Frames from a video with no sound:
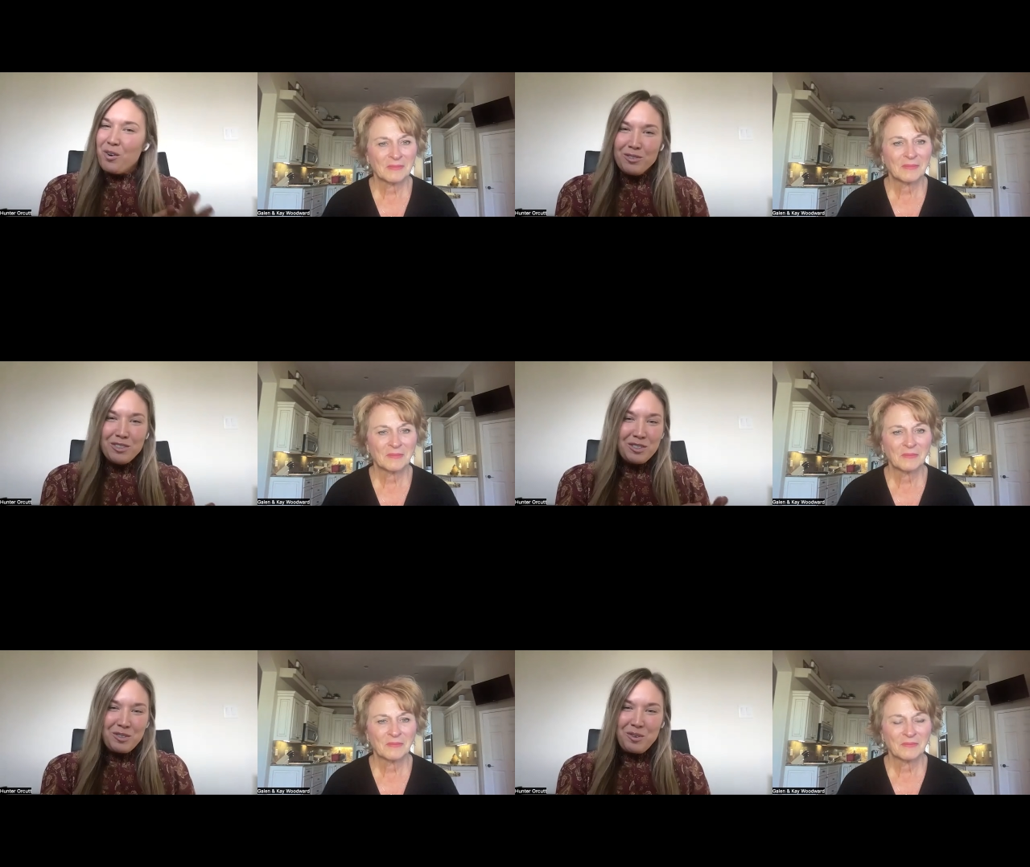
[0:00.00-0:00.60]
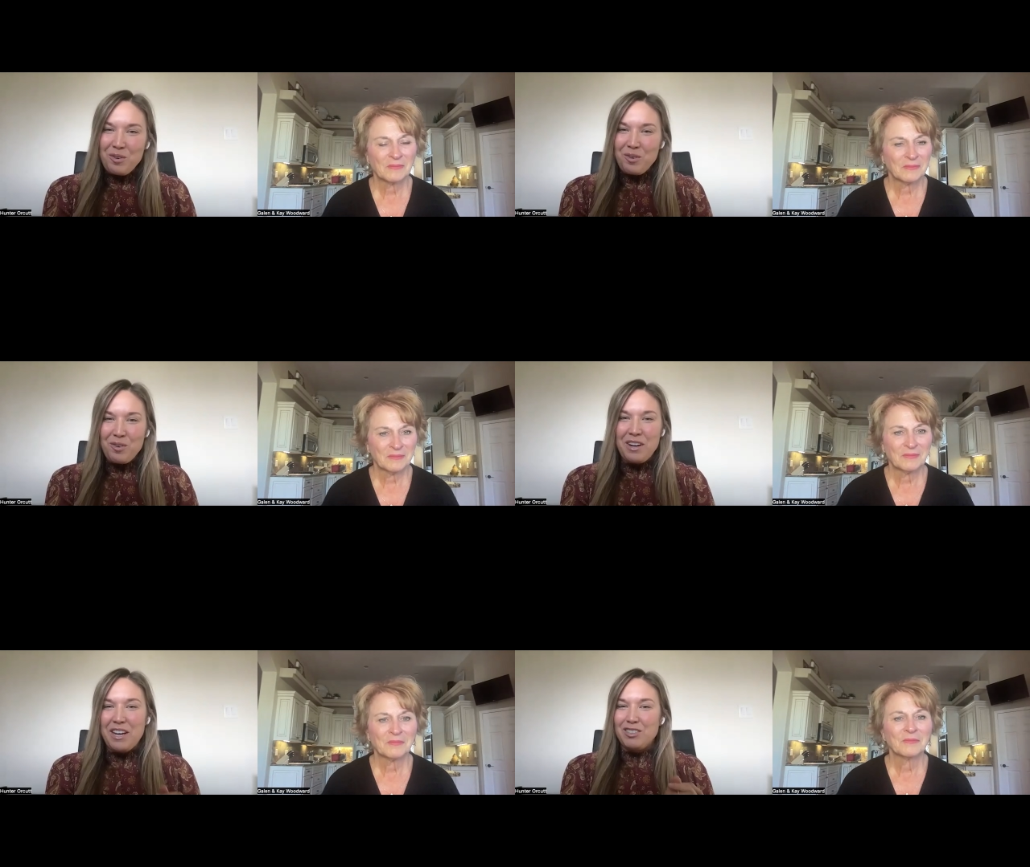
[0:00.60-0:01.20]
Speaker 1: old
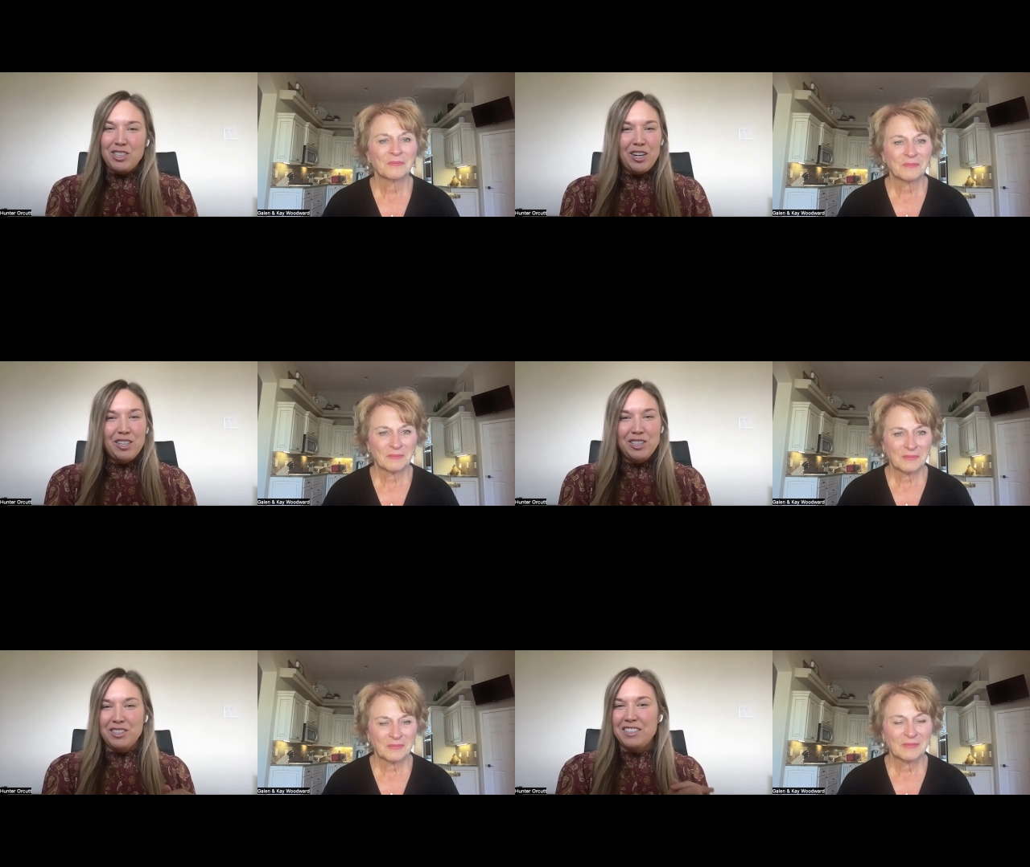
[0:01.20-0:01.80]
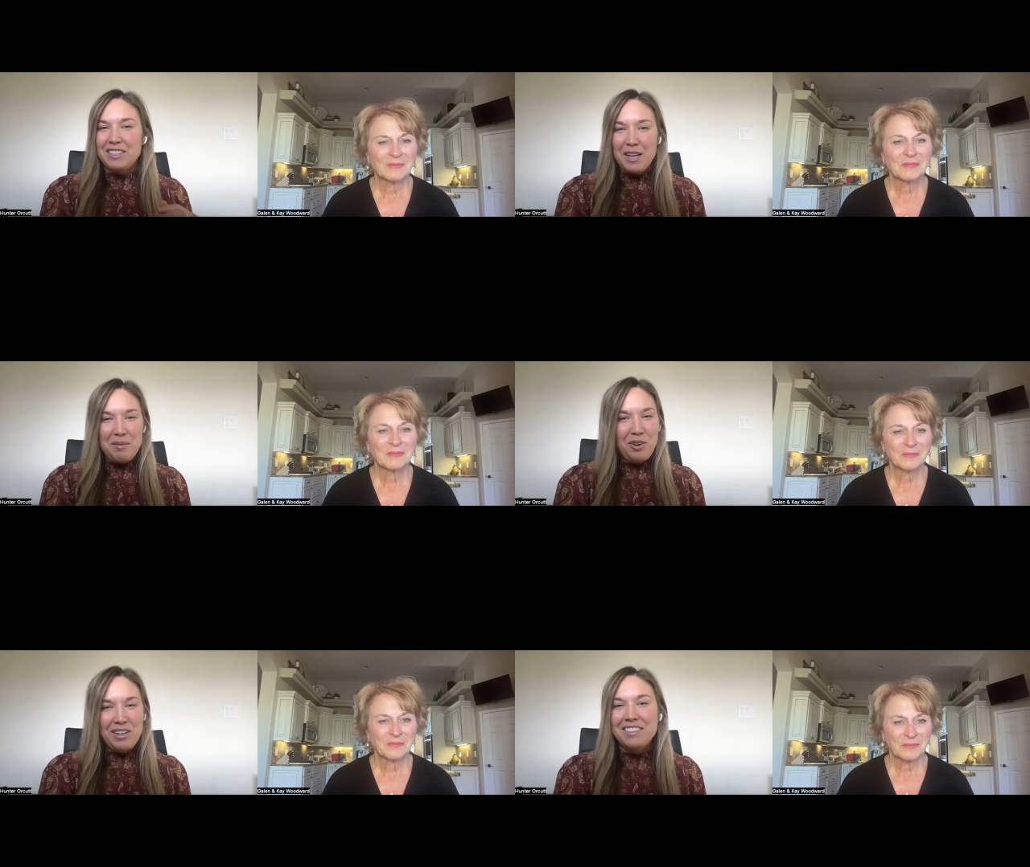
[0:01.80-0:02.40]
school, you know, church on Sunday
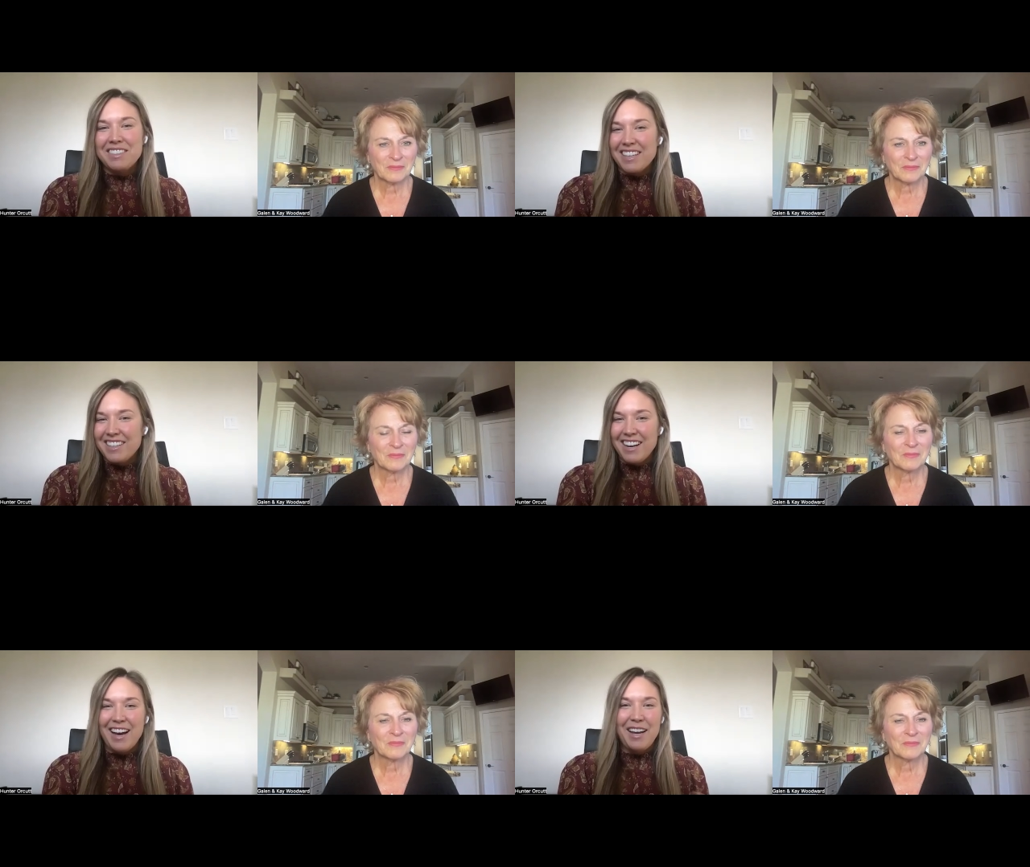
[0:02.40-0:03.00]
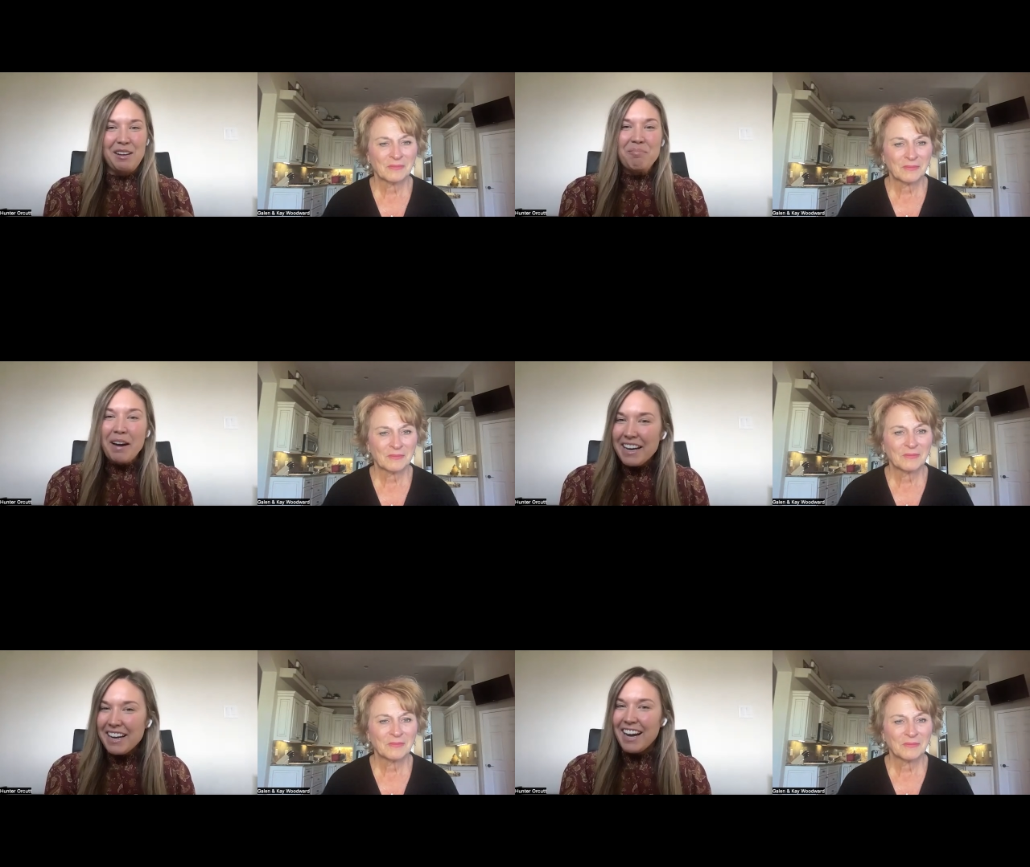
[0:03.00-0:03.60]
morning, Sunday night,
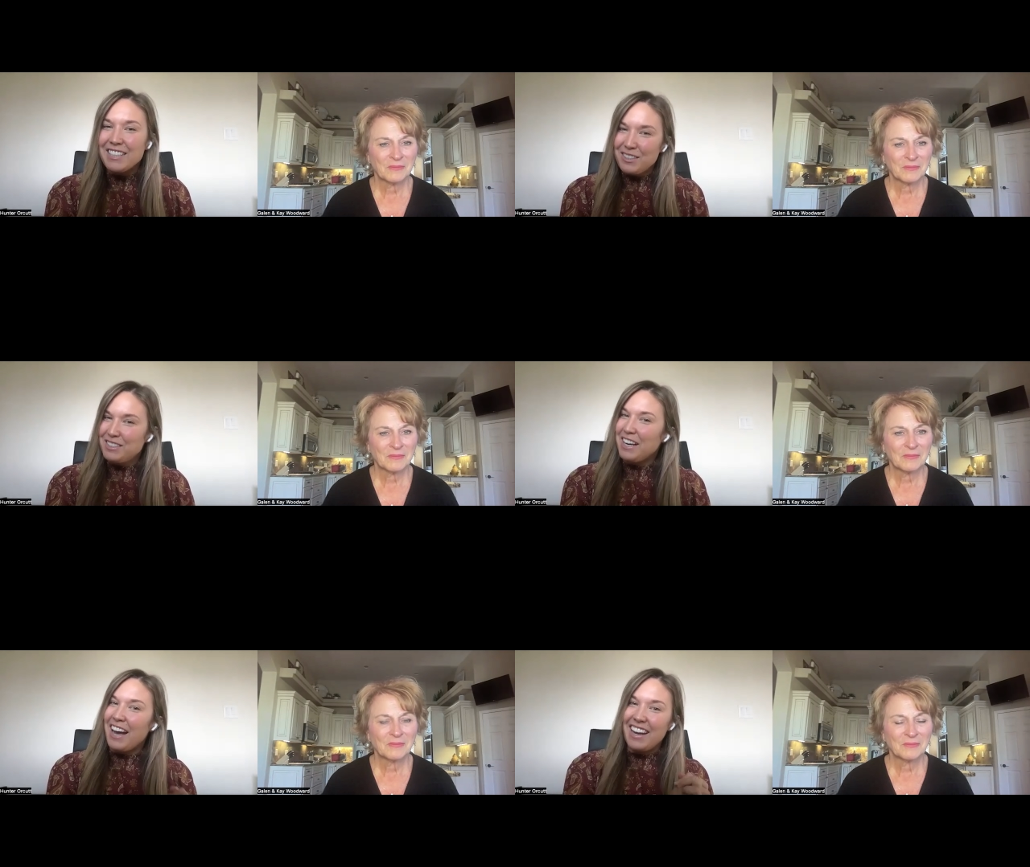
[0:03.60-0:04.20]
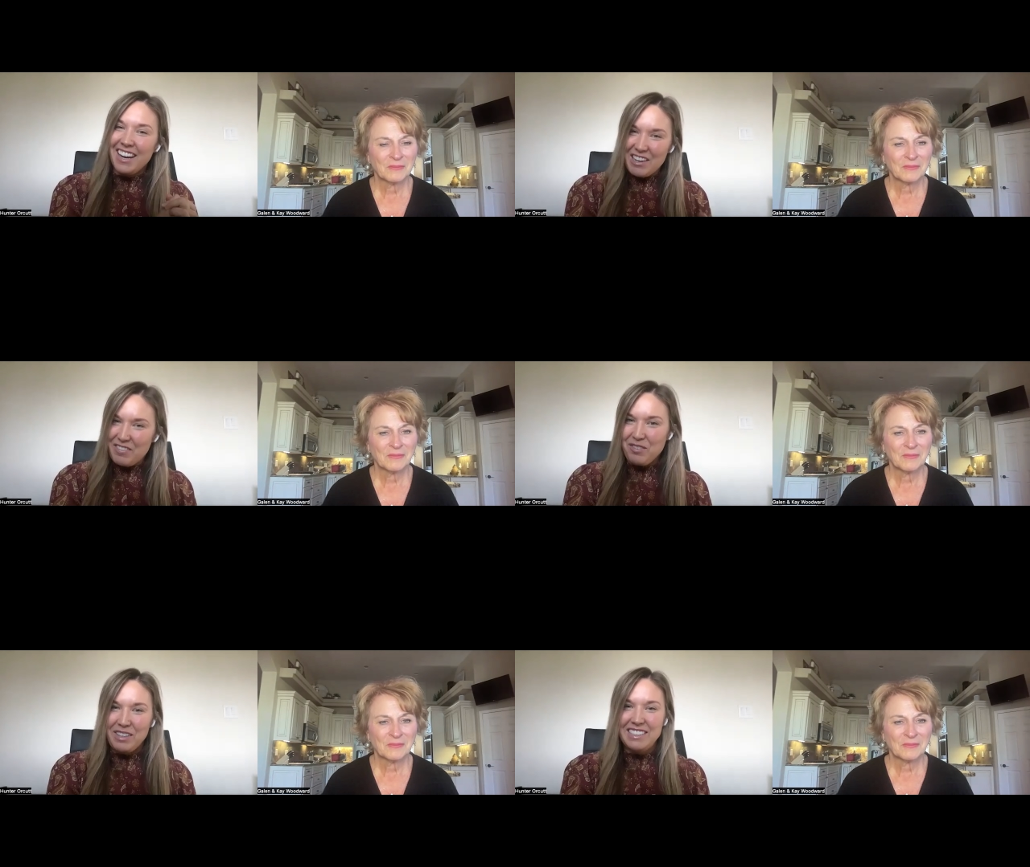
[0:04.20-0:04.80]
Monday night, Tuesday night, and
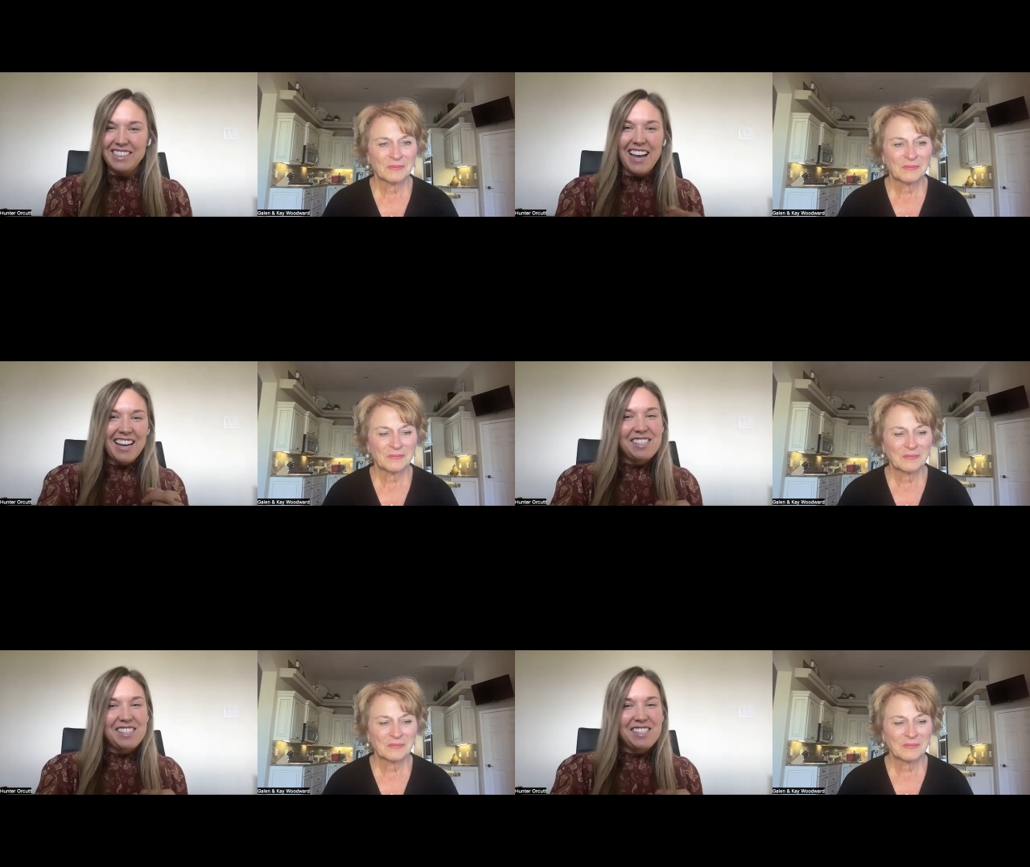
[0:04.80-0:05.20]
even Wednesday.